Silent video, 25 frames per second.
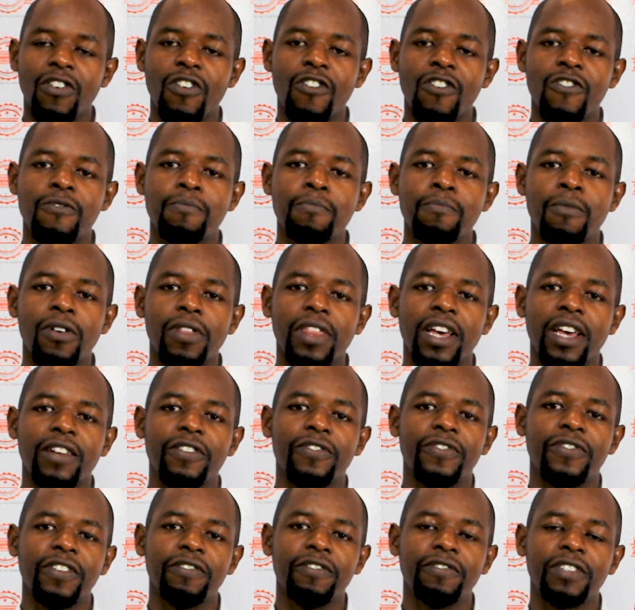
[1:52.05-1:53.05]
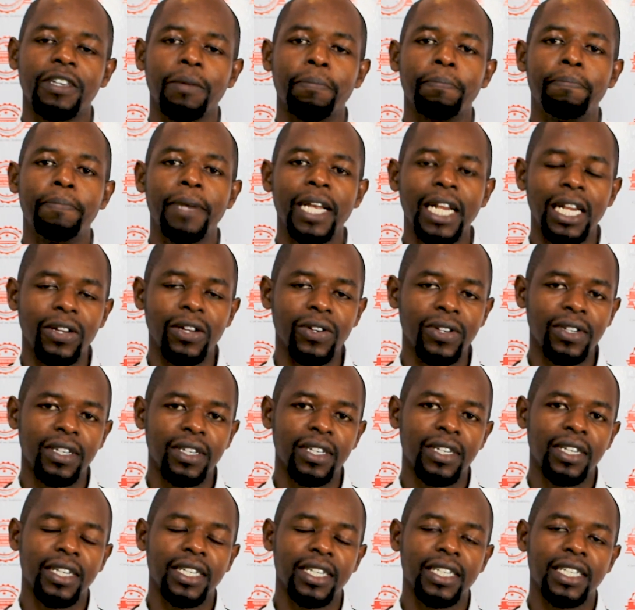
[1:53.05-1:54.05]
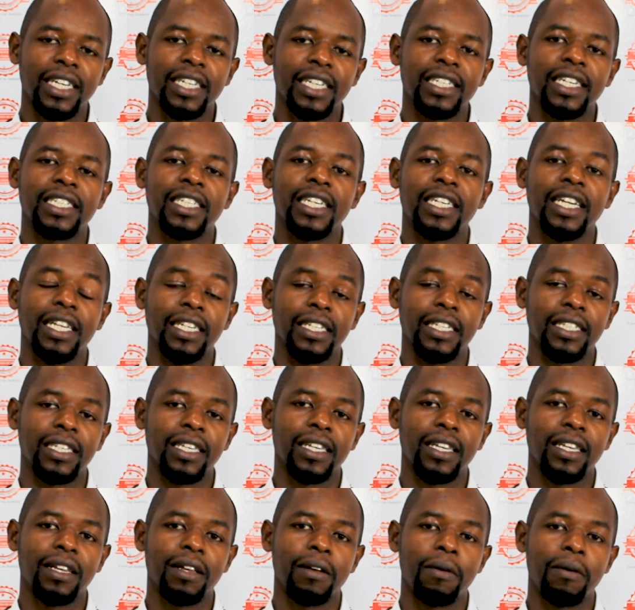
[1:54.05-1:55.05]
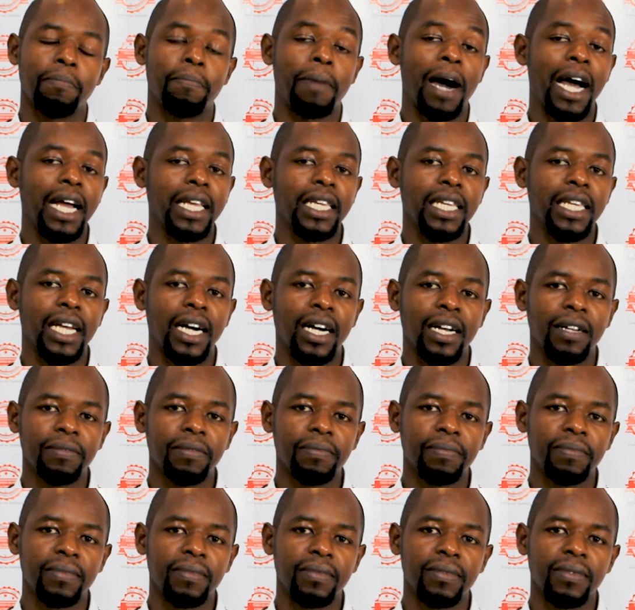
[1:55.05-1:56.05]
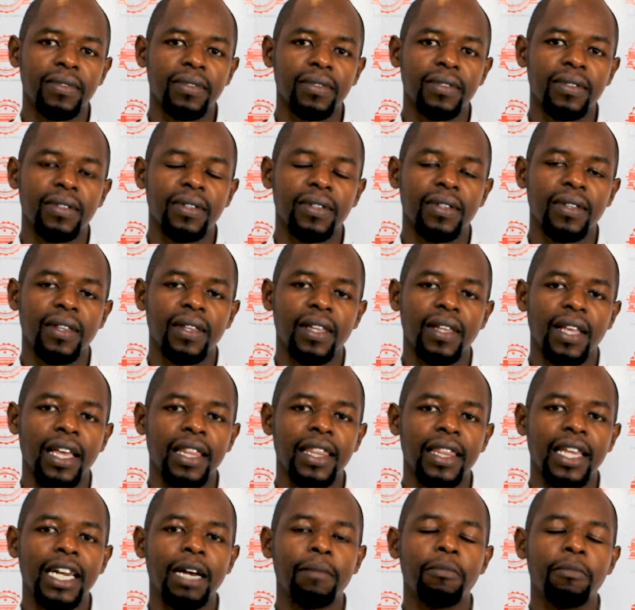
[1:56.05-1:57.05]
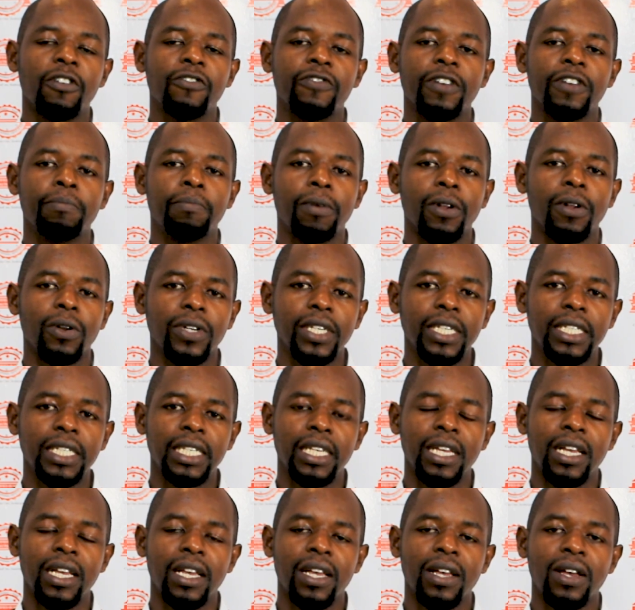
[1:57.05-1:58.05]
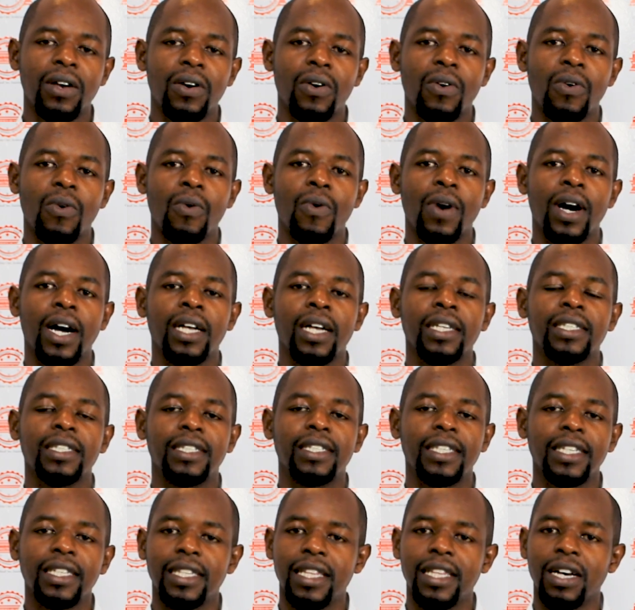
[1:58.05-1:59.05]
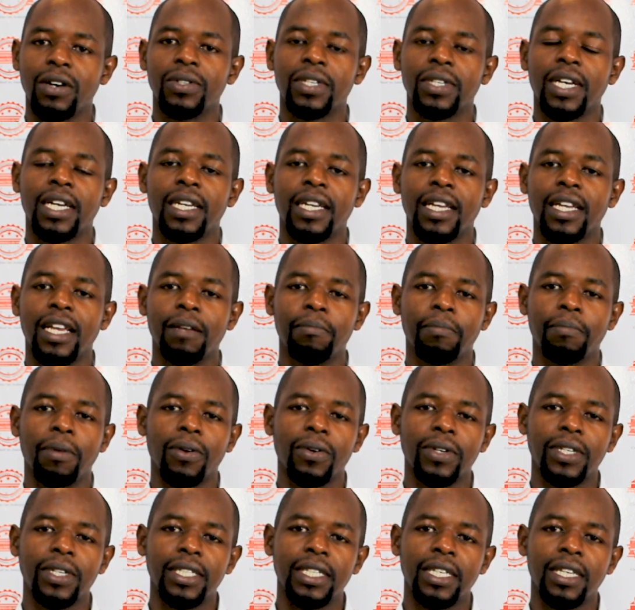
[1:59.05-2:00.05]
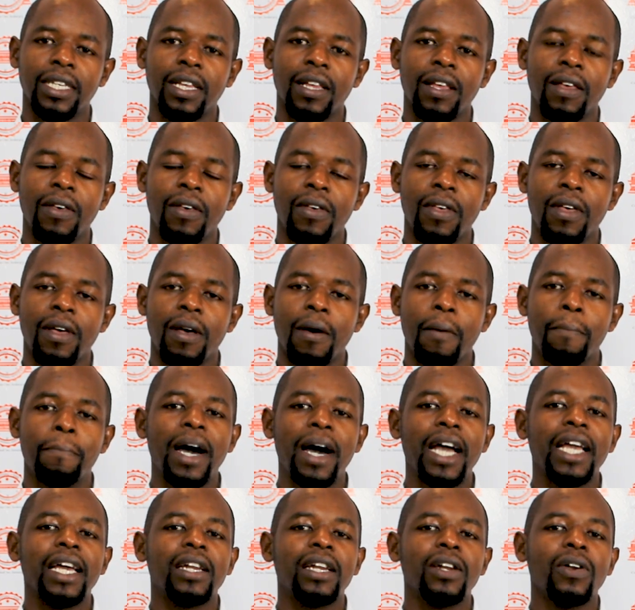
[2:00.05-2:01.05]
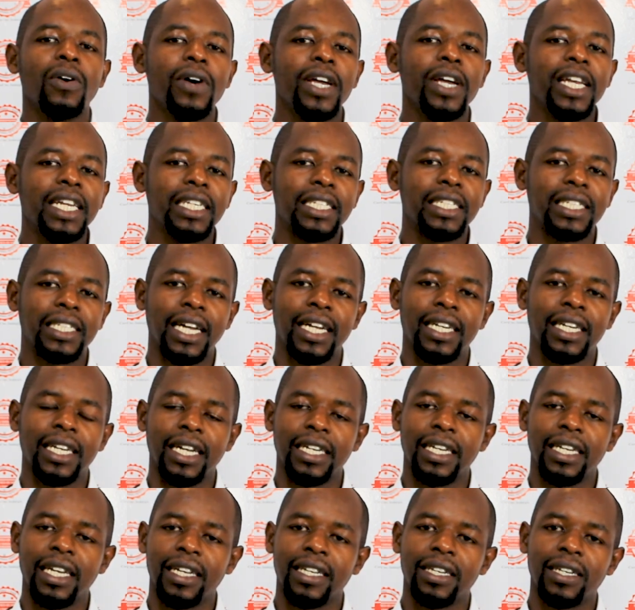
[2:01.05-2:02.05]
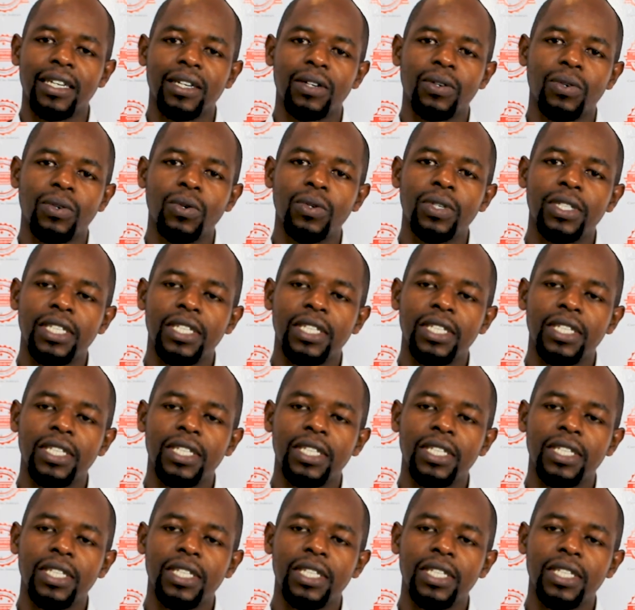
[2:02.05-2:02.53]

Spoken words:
of more than 50 billion Kenya shillings per year. And the number of employees were 6,000 employees. By no any standard could